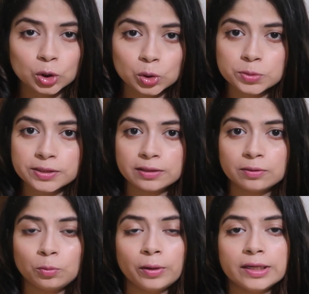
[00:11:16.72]
losing
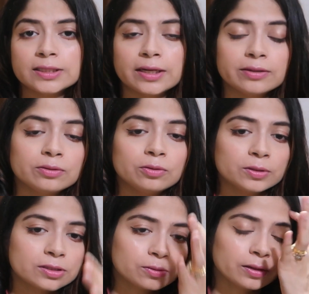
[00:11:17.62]
the weight. I don't know
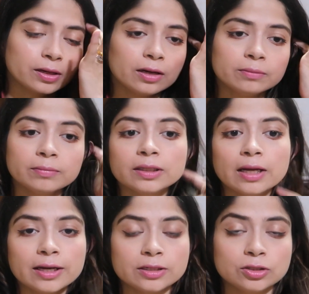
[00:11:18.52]
what's going on, but
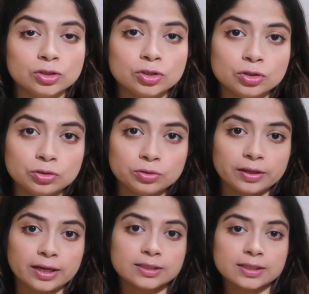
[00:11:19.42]
I do
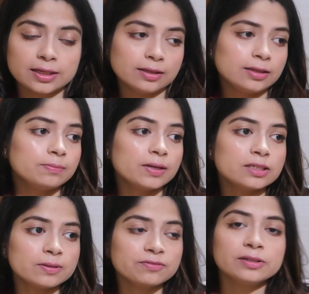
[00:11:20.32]
that and it
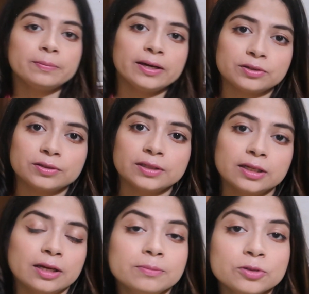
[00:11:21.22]
makes me feel better
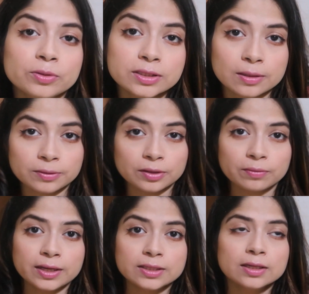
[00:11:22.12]
that I'm doing something
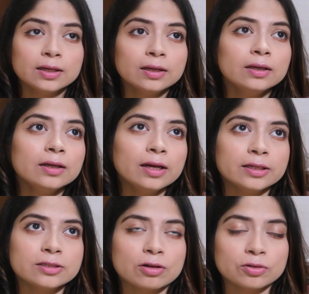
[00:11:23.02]
right.
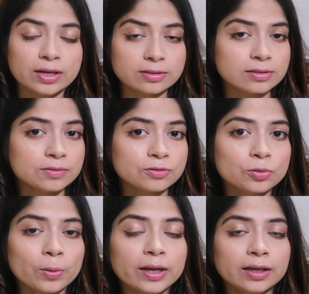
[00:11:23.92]
It's not excessive
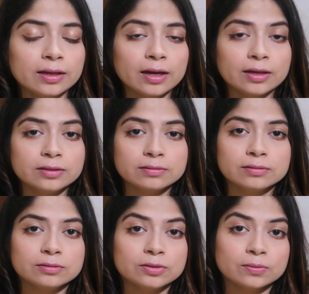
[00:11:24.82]
sweating. I
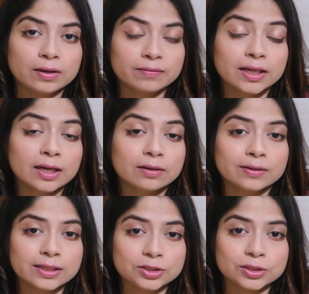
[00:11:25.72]
don't have any kind
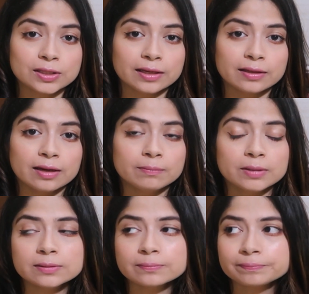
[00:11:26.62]
of condition like that,
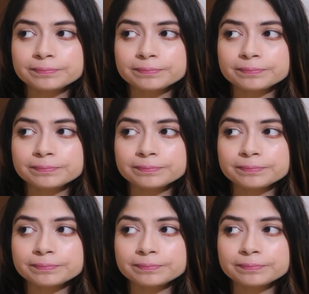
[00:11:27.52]
but